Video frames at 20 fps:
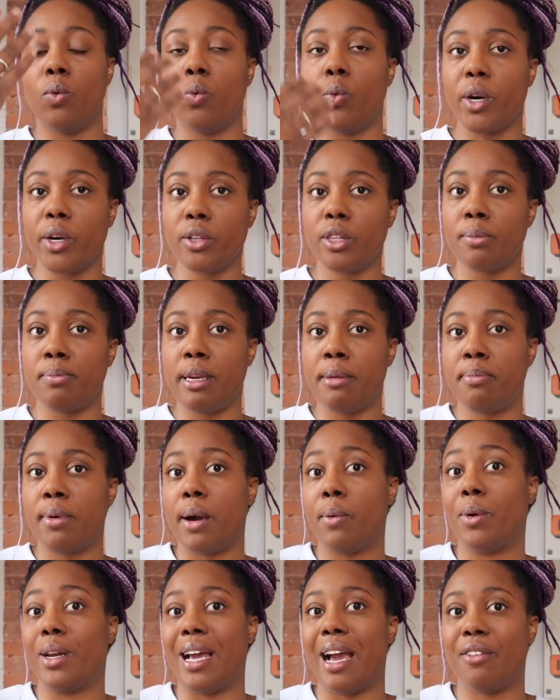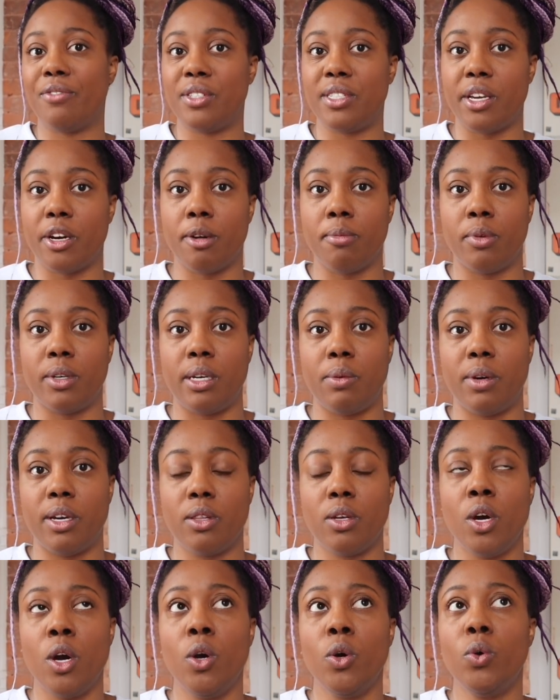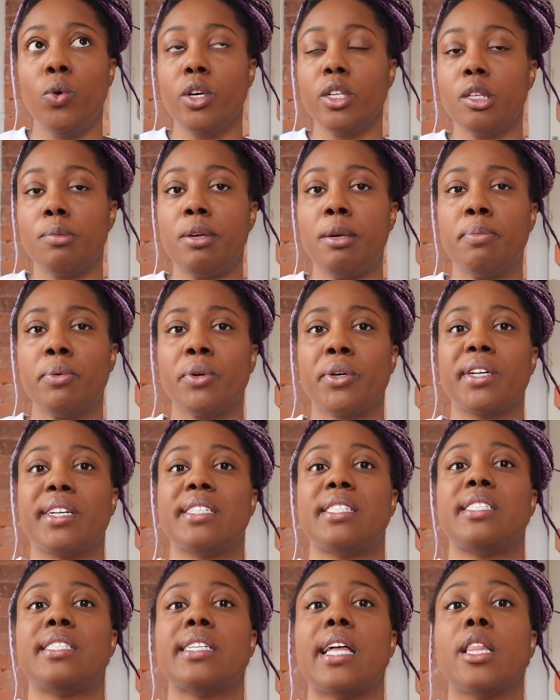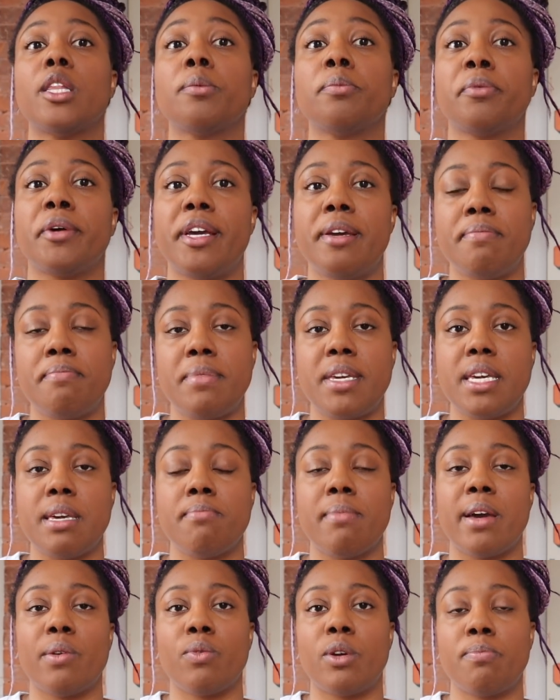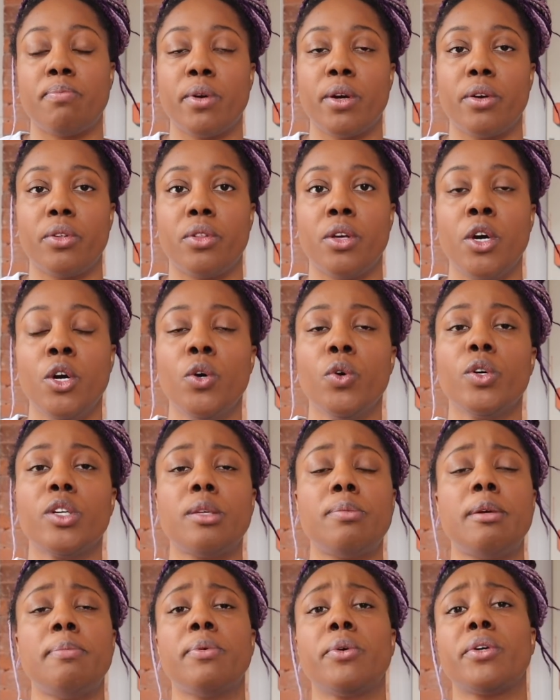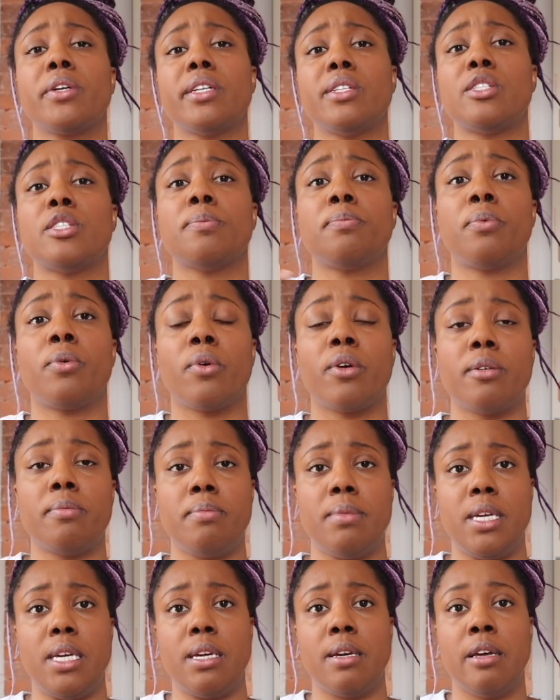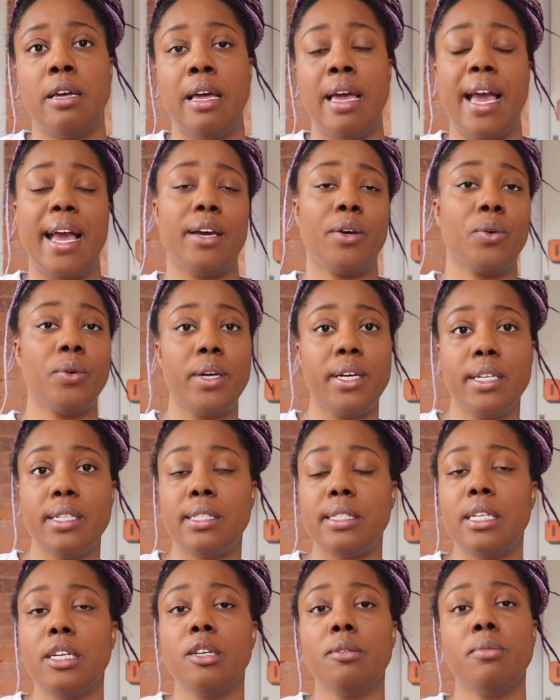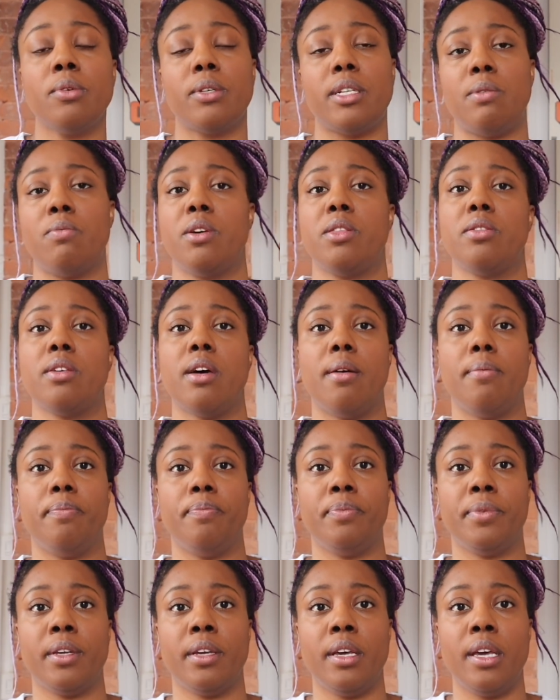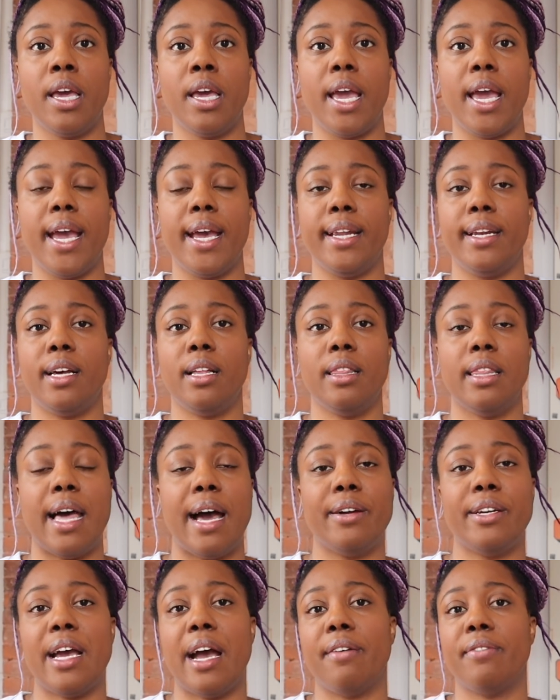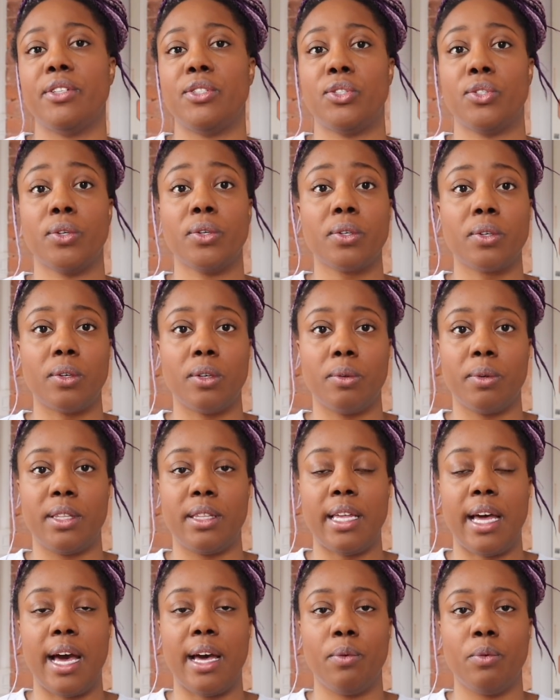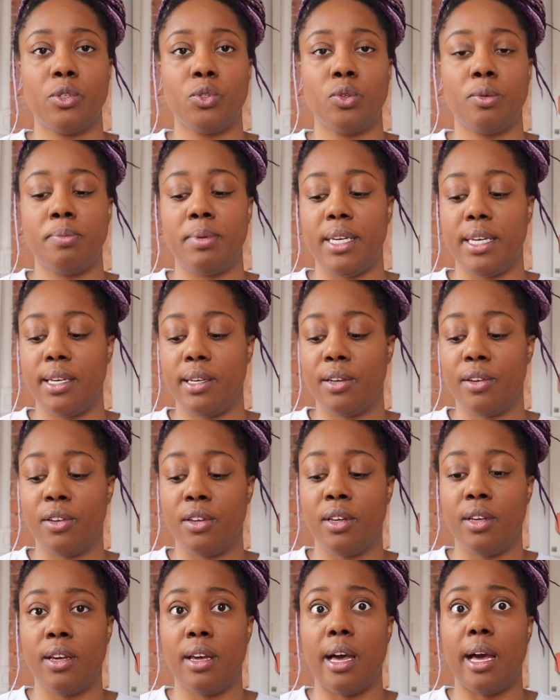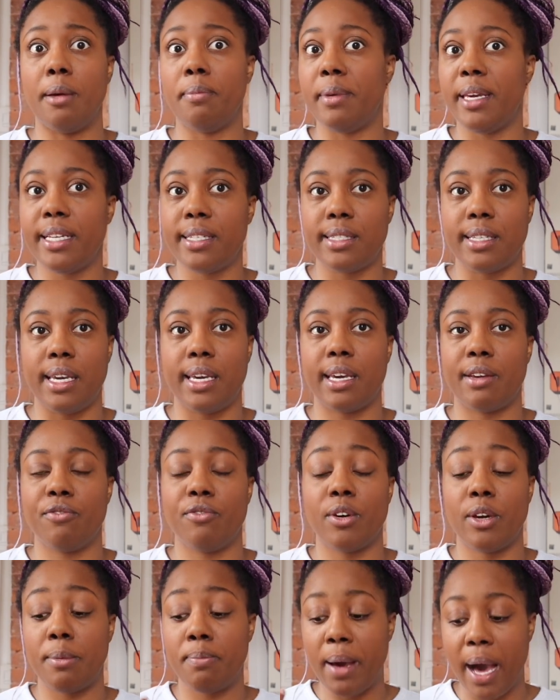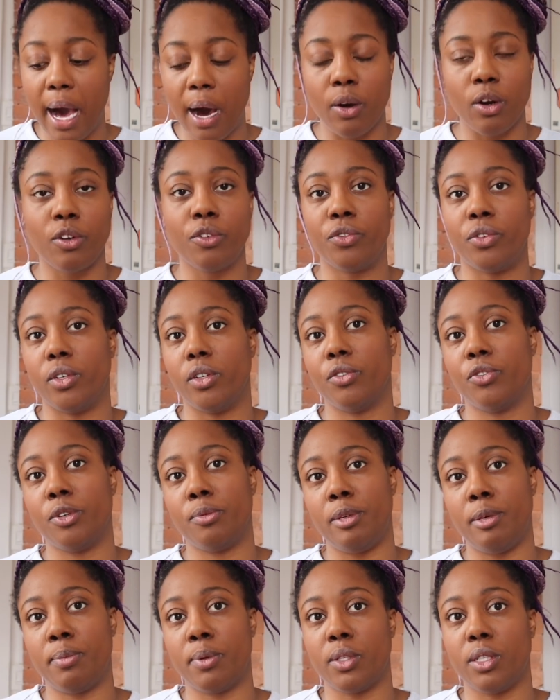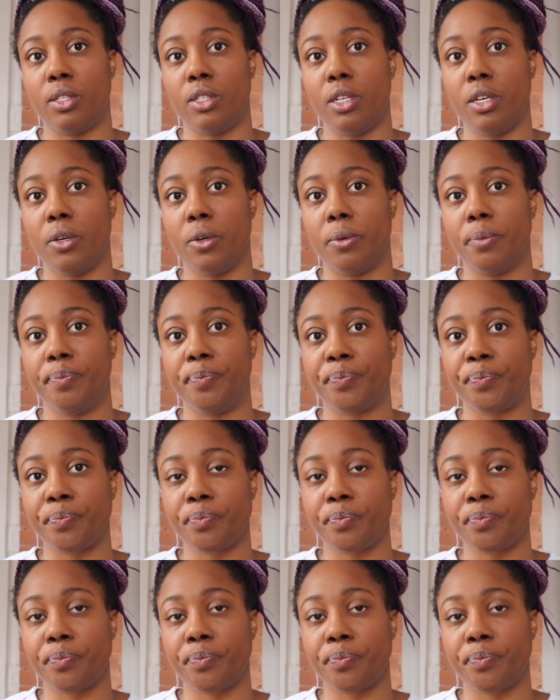What are the people I want to have ceremony with? Who are the people who are going to celebrate me in my rebirth? Who are the people who are going to support me, and create a ceremony with them? And allow to have a circle with that, which would be amazing and very powerful for people to do.